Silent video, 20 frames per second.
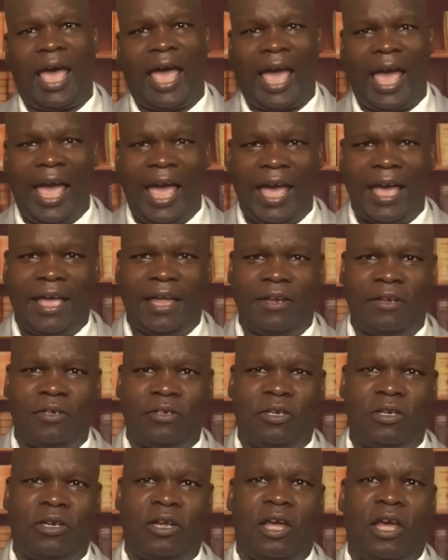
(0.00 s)

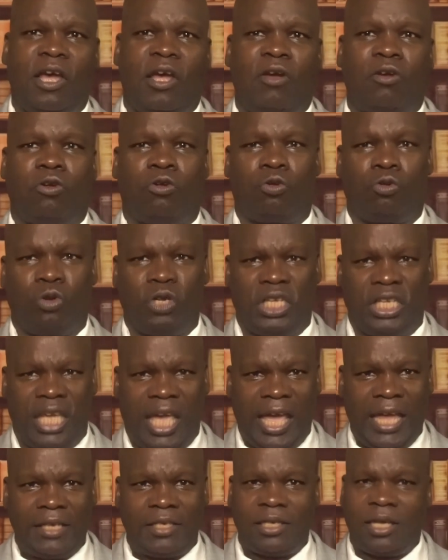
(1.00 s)
and
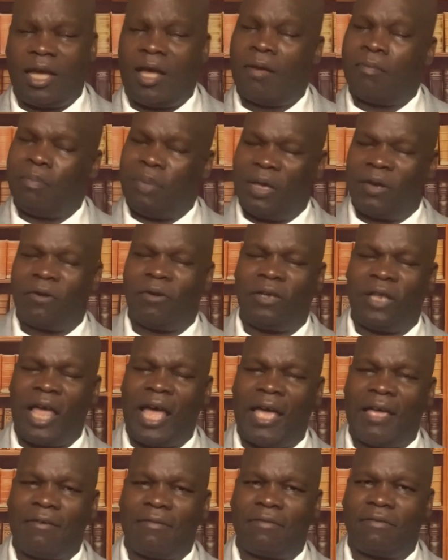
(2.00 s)
create a better
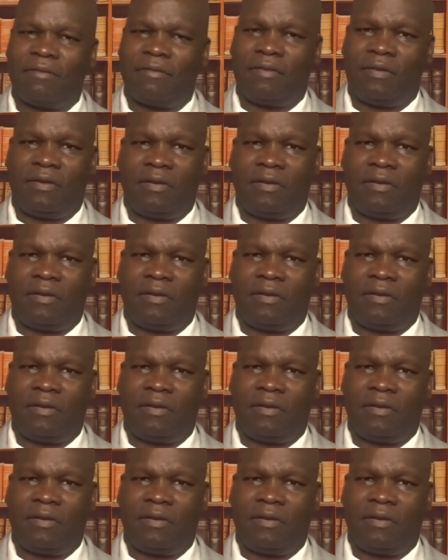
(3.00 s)
life